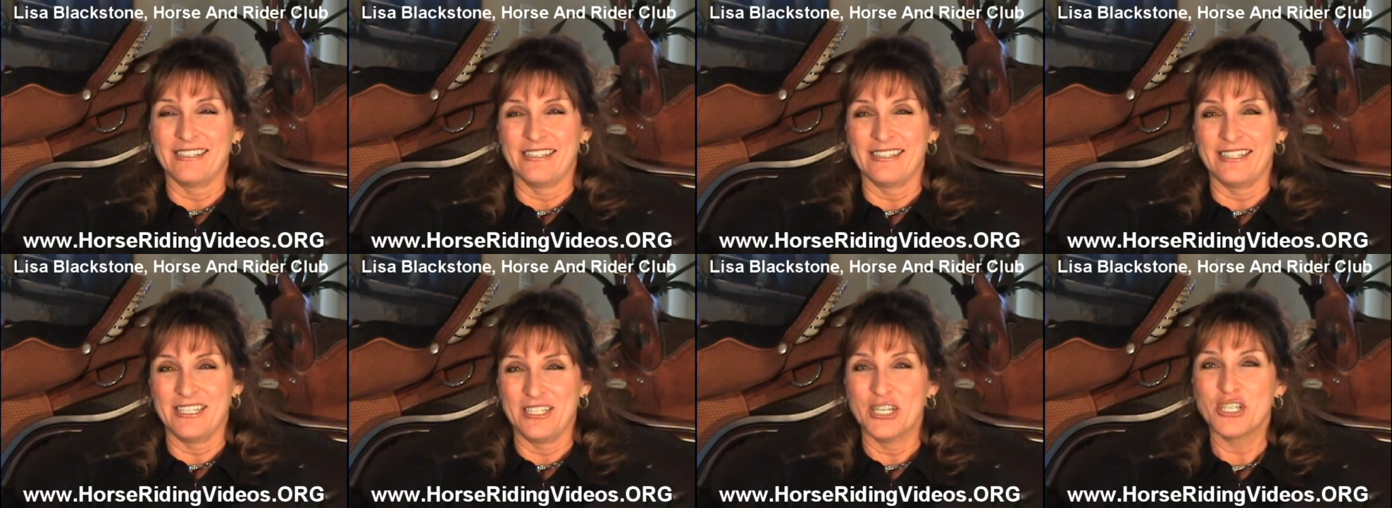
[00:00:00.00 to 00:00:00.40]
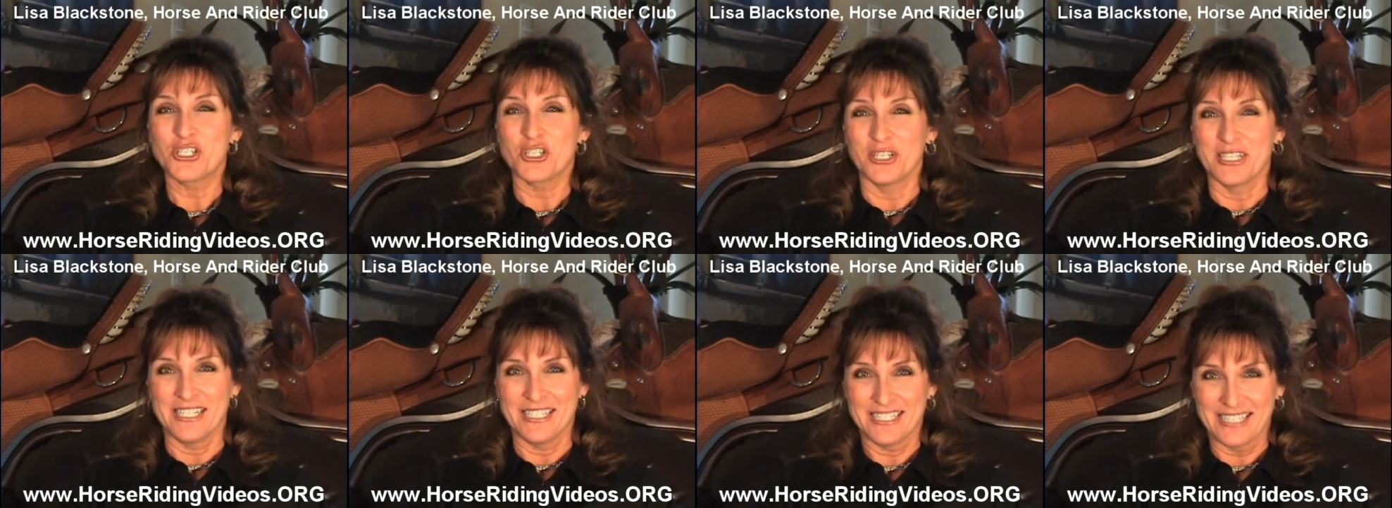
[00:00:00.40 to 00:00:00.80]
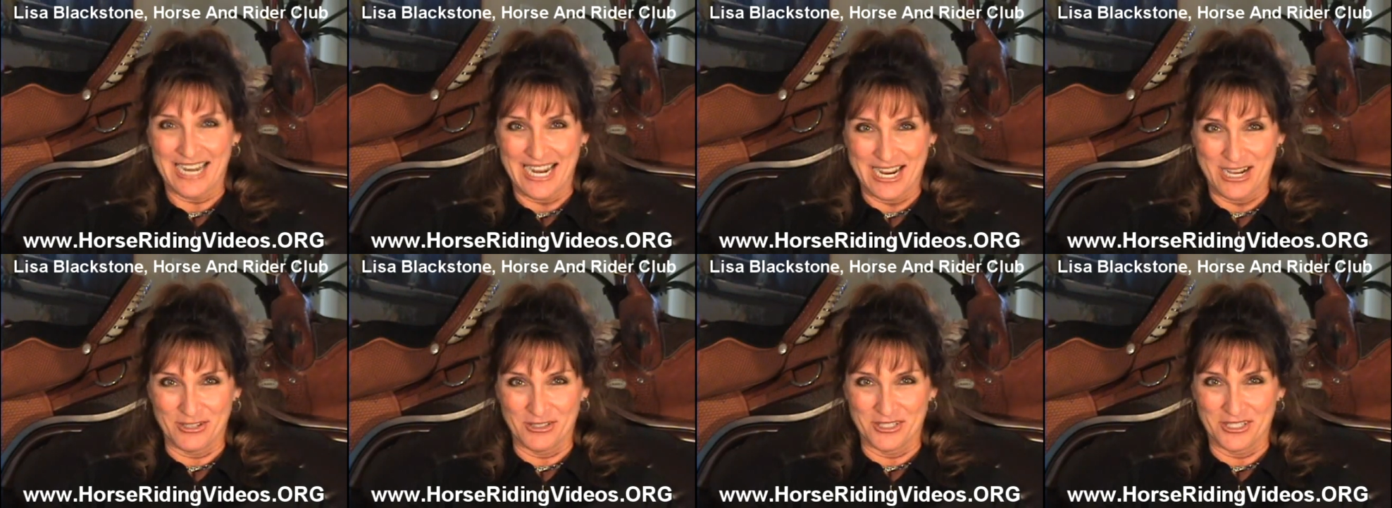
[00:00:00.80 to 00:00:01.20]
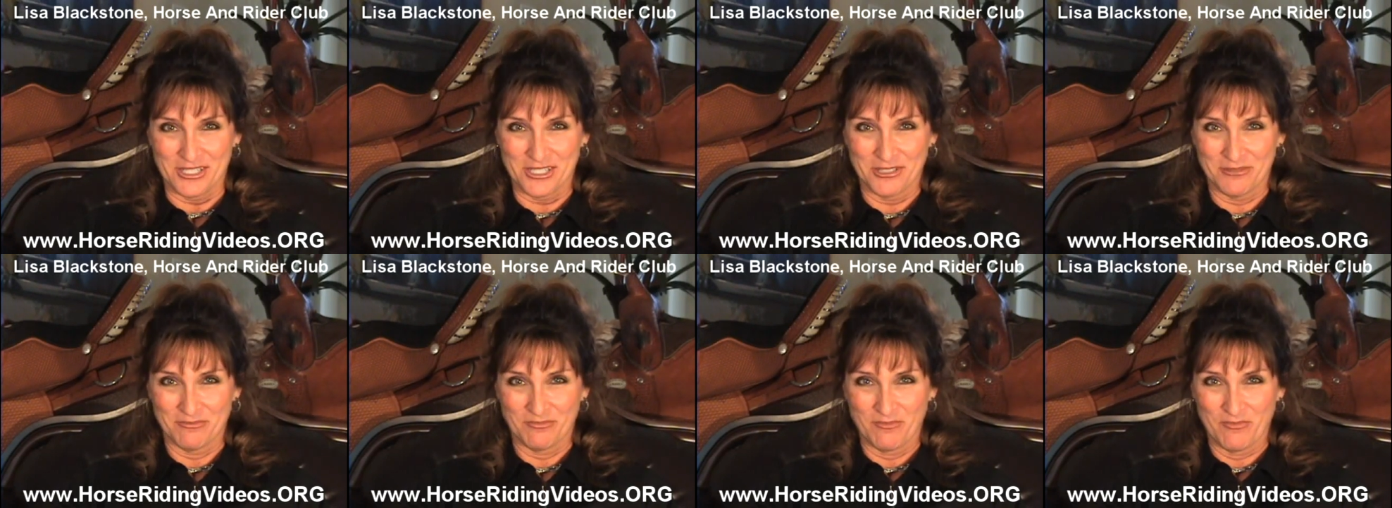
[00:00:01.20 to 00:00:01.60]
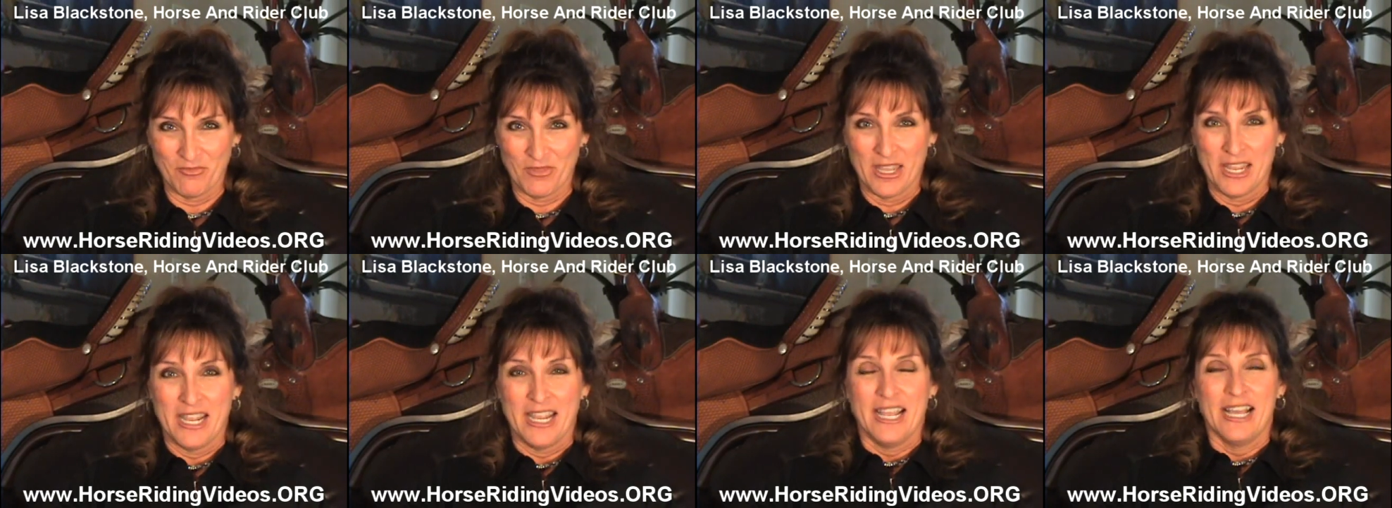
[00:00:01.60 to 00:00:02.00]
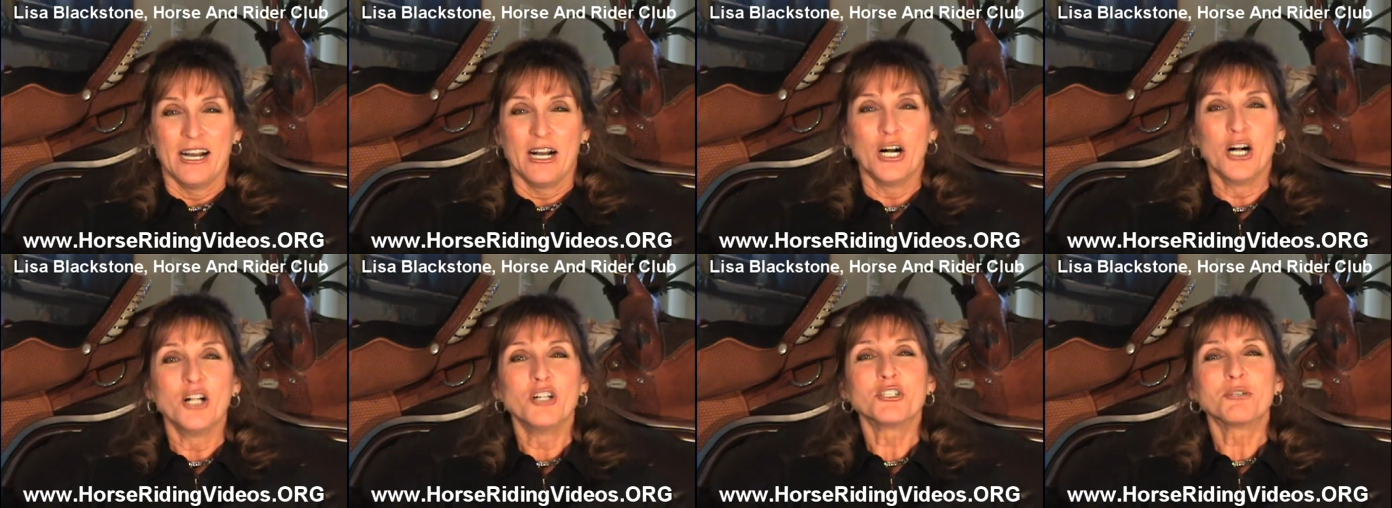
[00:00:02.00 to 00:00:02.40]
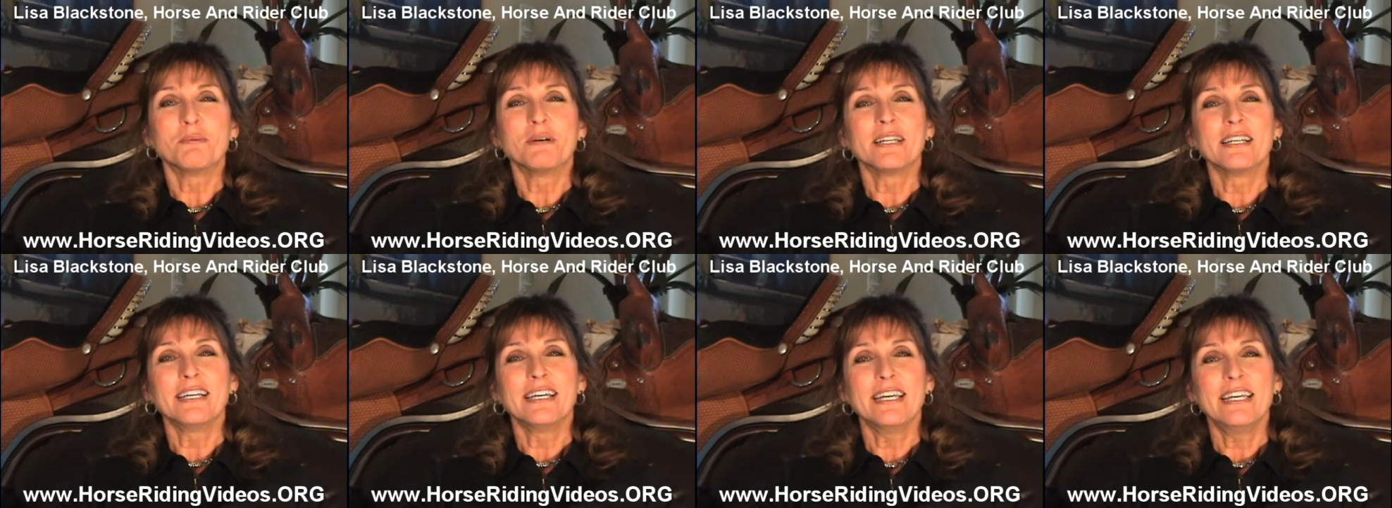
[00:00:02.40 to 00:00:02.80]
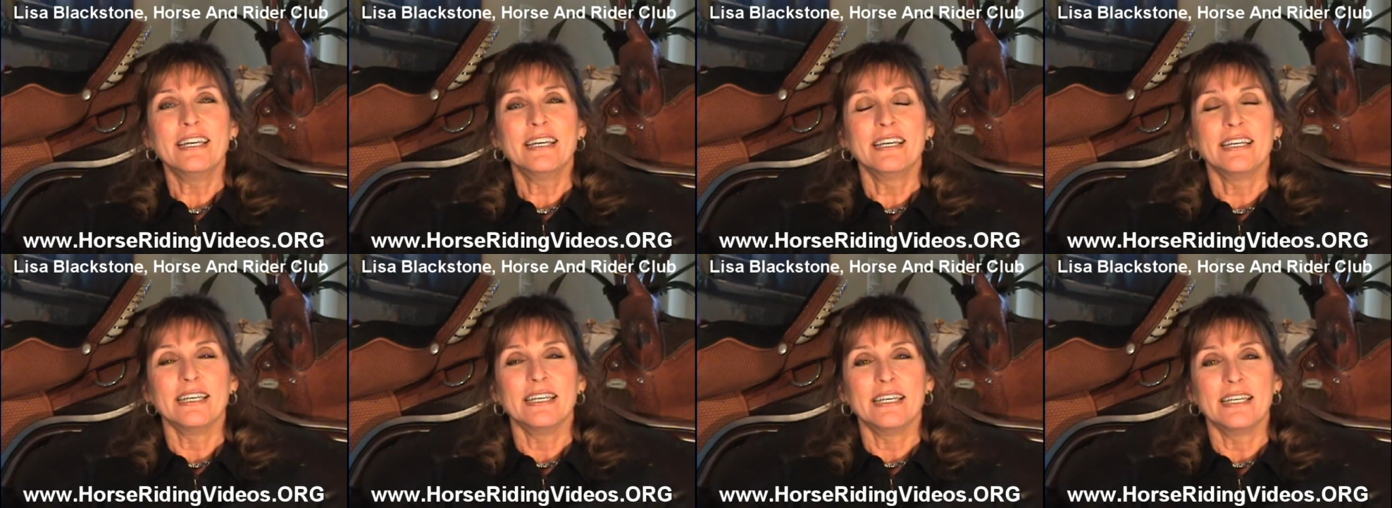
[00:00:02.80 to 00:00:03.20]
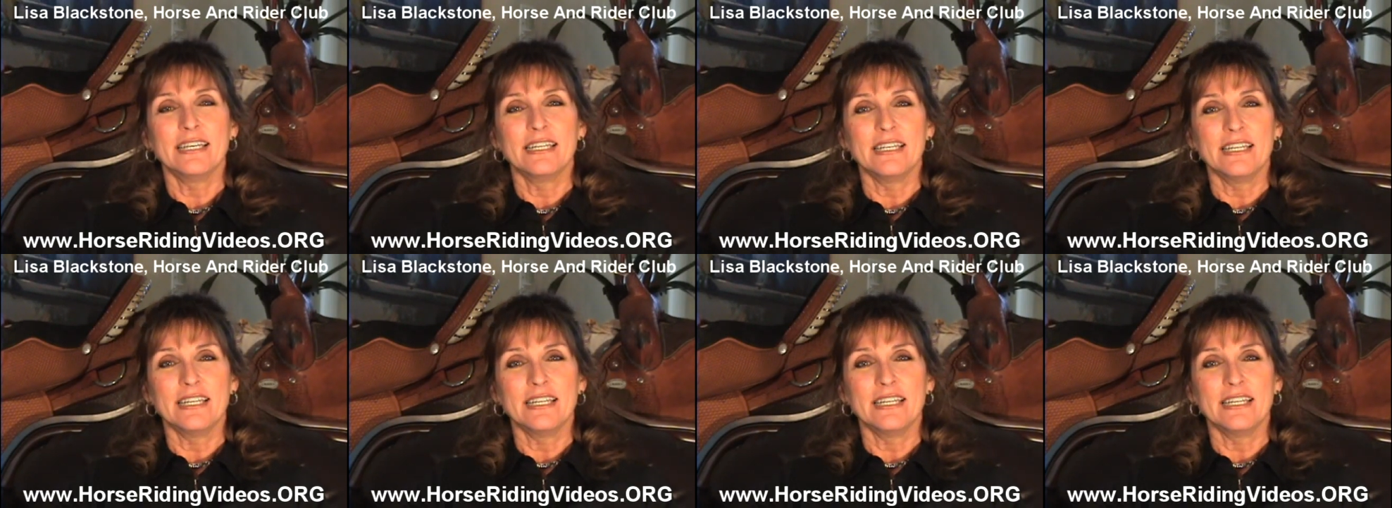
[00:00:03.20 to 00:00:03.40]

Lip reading: initially sounds. Ultimately, it